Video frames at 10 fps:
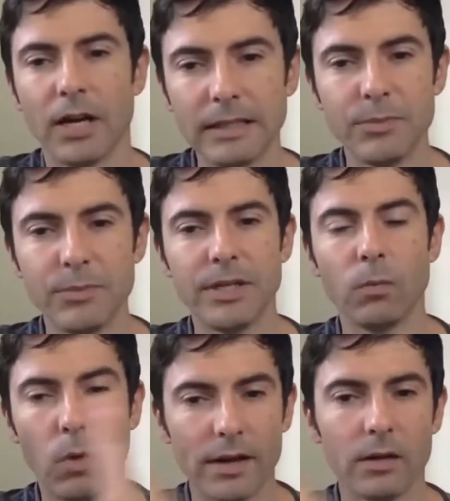not
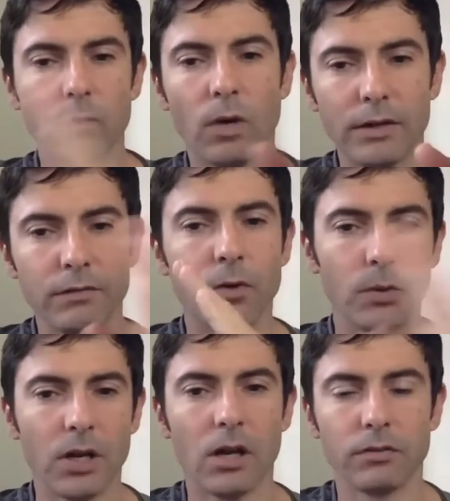limited one-on-one
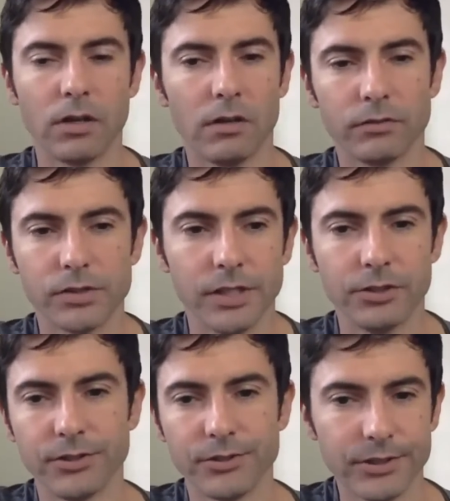phone call
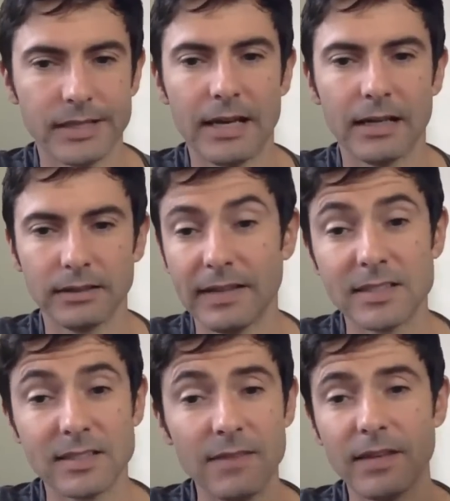conversations, exactly. And
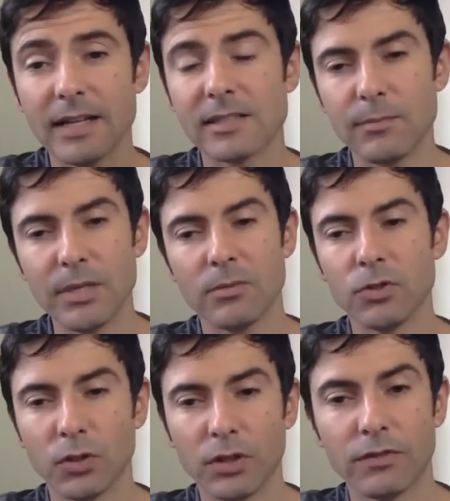that's I mean, the
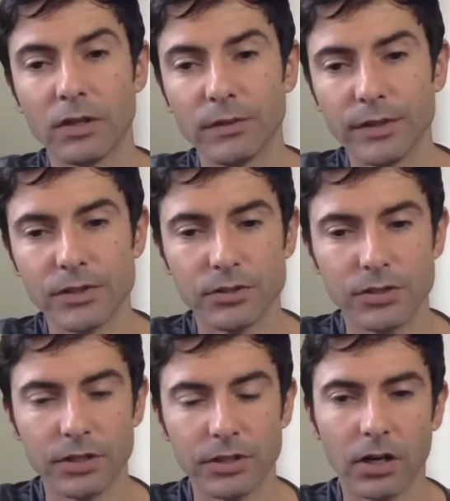majority of our listeners
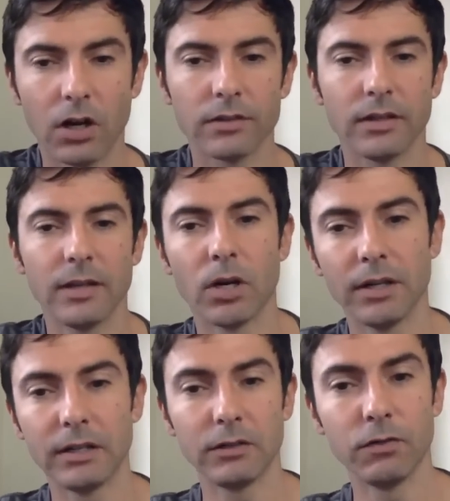here are online
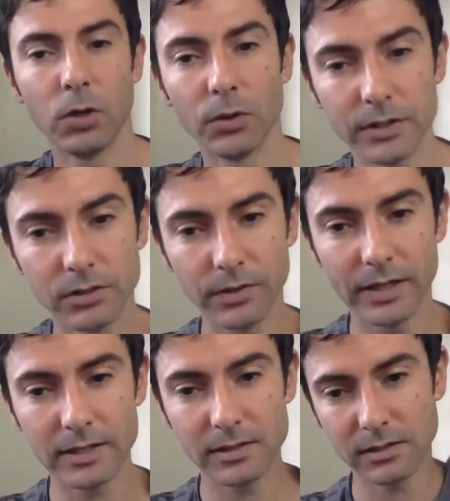marketing focused, so
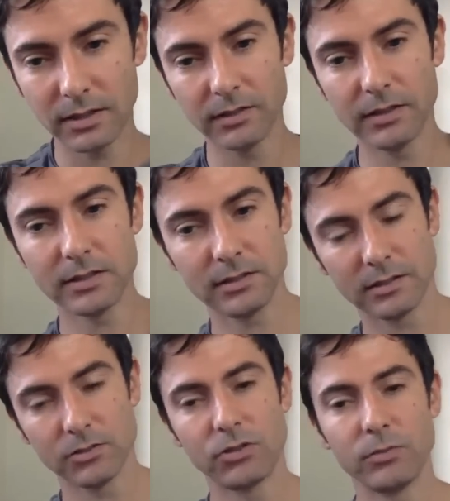that's
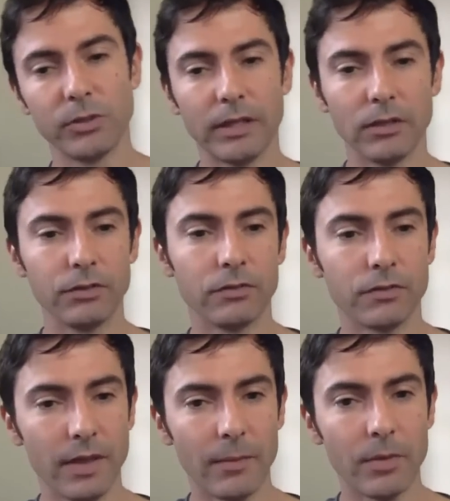extremely relevant
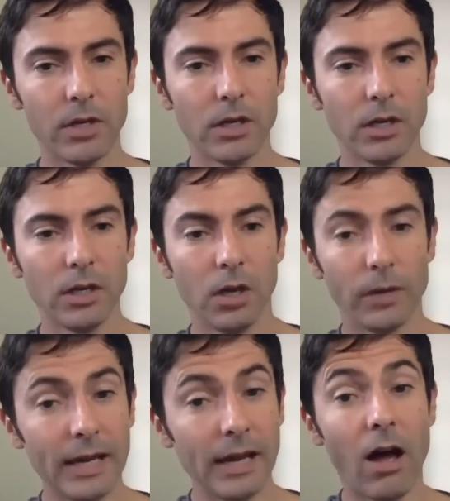for them.
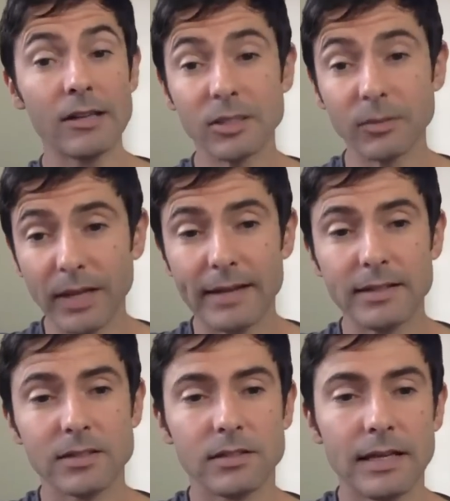Okay, awesome.
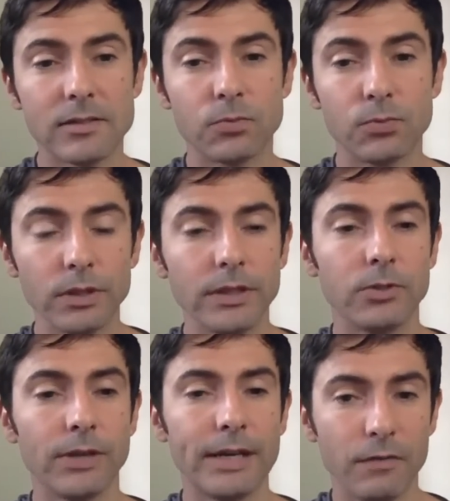That's really
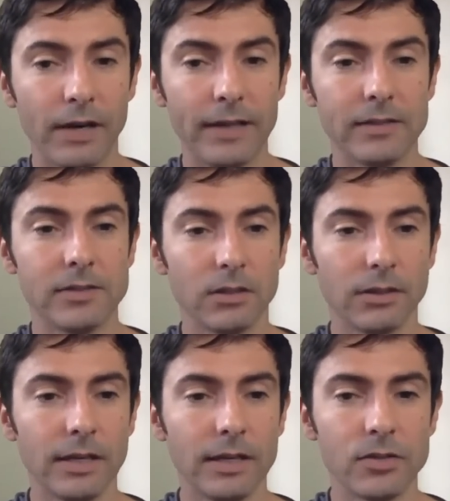great advice. Okay,